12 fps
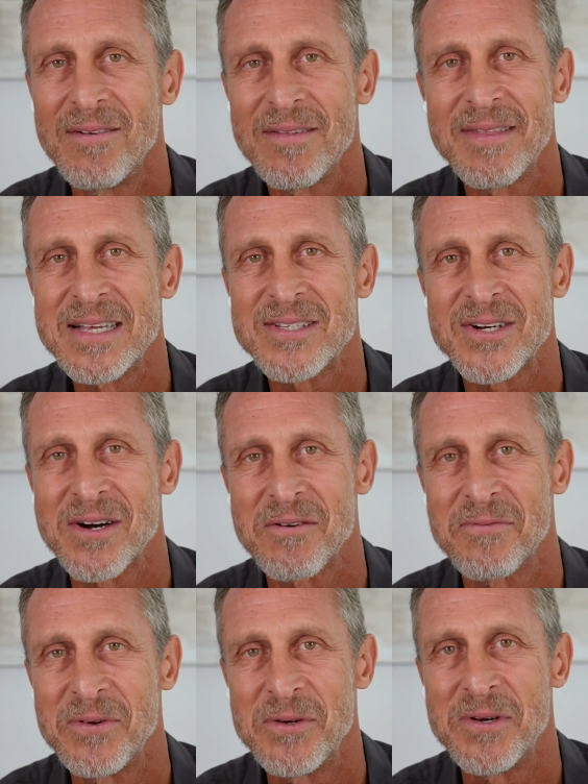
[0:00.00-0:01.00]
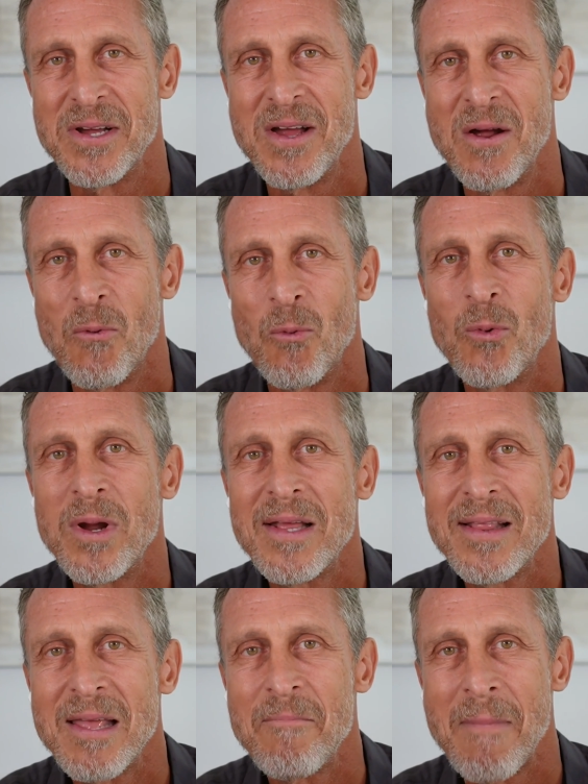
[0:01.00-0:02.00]
the things in our food
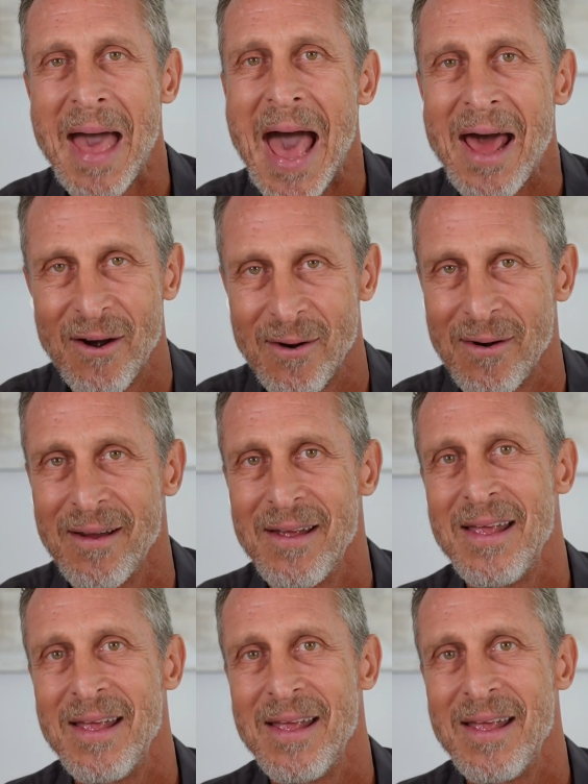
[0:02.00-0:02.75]
really matter.